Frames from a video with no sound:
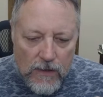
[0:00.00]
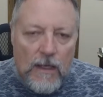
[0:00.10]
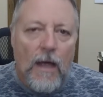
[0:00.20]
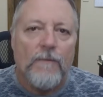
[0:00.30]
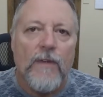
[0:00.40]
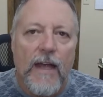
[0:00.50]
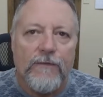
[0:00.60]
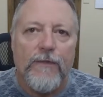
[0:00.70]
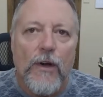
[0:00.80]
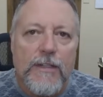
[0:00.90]

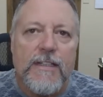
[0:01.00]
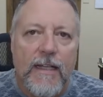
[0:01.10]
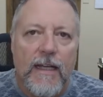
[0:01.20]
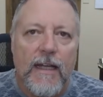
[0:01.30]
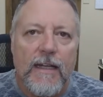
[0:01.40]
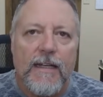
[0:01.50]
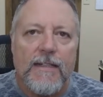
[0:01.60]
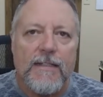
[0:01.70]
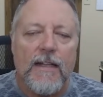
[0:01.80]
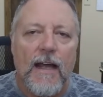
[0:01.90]
adversity in
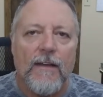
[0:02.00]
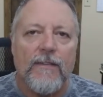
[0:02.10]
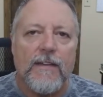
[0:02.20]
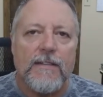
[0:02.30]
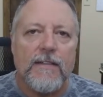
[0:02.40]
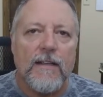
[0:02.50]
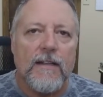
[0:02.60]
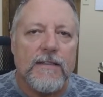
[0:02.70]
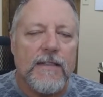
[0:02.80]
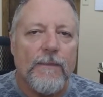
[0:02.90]
his life. It's
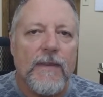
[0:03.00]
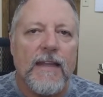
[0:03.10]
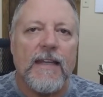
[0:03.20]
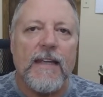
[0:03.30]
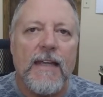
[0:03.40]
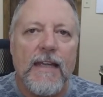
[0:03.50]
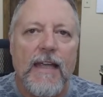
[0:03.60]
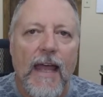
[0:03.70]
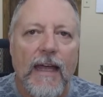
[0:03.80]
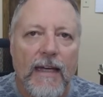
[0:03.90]
something that he
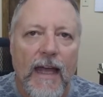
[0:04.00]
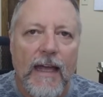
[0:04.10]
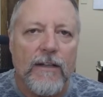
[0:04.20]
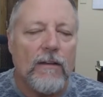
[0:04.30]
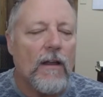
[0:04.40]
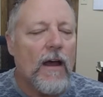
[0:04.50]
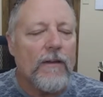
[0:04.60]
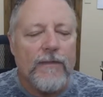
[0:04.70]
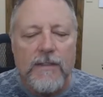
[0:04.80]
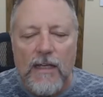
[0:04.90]
can't handle.
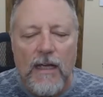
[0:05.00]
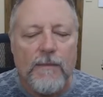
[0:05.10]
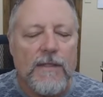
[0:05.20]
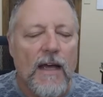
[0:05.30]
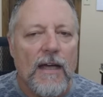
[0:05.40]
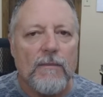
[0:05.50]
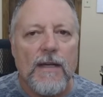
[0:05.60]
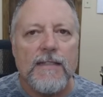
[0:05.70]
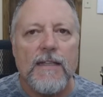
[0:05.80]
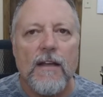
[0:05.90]
Oftentimes, I
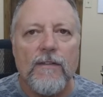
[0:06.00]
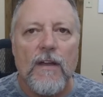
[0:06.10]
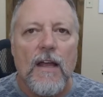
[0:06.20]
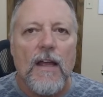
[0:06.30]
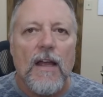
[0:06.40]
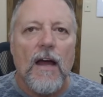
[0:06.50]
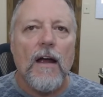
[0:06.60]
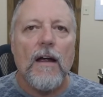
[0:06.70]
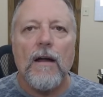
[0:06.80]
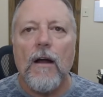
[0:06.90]
myself
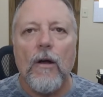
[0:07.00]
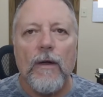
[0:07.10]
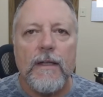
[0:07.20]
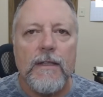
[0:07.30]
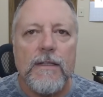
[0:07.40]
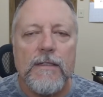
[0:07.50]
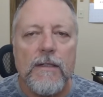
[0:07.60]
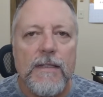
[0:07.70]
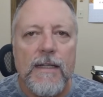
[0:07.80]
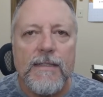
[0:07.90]

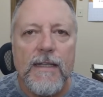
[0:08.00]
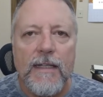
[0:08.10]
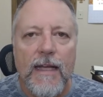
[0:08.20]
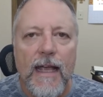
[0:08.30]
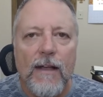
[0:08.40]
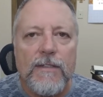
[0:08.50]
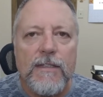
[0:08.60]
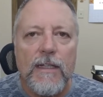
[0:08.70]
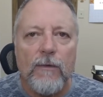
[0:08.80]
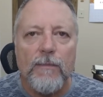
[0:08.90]
is in
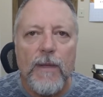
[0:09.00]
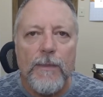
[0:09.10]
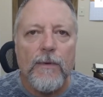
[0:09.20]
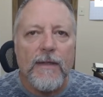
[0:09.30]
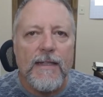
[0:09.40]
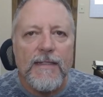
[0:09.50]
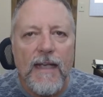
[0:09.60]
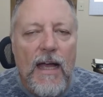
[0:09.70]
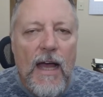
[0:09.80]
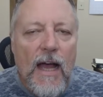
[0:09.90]
counseling with people, and they
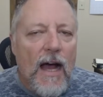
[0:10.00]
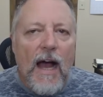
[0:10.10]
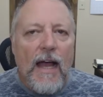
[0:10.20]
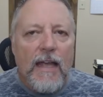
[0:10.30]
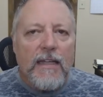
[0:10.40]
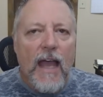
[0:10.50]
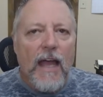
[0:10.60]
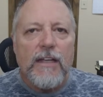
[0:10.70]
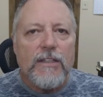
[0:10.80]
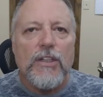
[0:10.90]
say, I
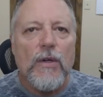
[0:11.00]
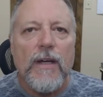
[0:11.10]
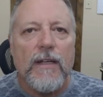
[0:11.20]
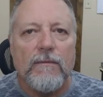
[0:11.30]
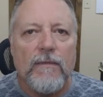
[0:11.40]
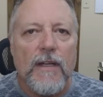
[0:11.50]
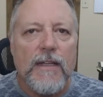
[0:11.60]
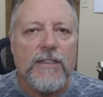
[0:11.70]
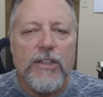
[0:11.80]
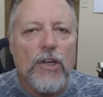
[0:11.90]
can't do it.
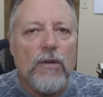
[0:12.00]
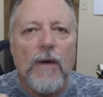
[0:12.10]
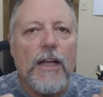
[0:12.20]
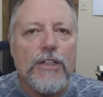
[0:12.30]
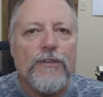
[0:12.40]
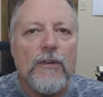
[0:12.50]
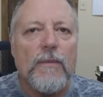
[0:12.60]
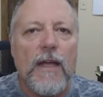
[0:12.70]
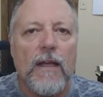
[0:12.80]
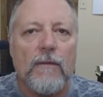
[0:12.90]
It's too much for
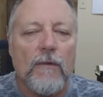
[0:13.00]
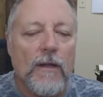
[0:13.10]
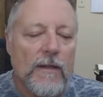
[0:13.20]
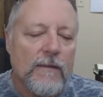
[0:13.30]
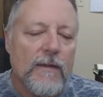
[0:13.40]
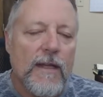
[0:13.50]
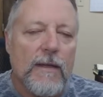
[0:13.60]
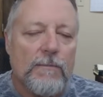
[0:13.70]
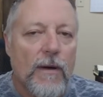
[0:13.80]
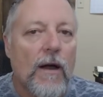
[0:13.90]
me. Well,
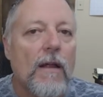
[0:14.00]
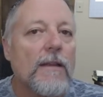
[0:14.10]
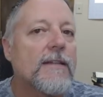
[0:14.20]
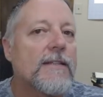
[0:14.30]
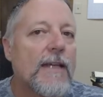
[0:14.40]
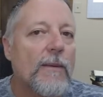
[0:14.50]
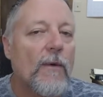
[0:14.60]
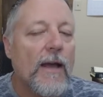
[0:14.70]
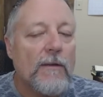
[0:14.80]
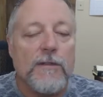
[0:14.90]
Paul, in the same
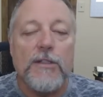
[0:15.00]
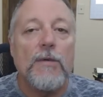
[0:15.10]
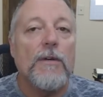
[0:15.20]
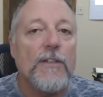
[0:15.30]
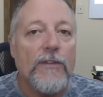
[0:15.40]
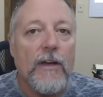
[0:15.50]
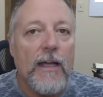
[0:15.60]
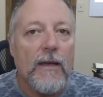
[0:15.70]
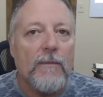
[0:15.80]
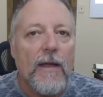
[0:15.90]
way, it was too much for him.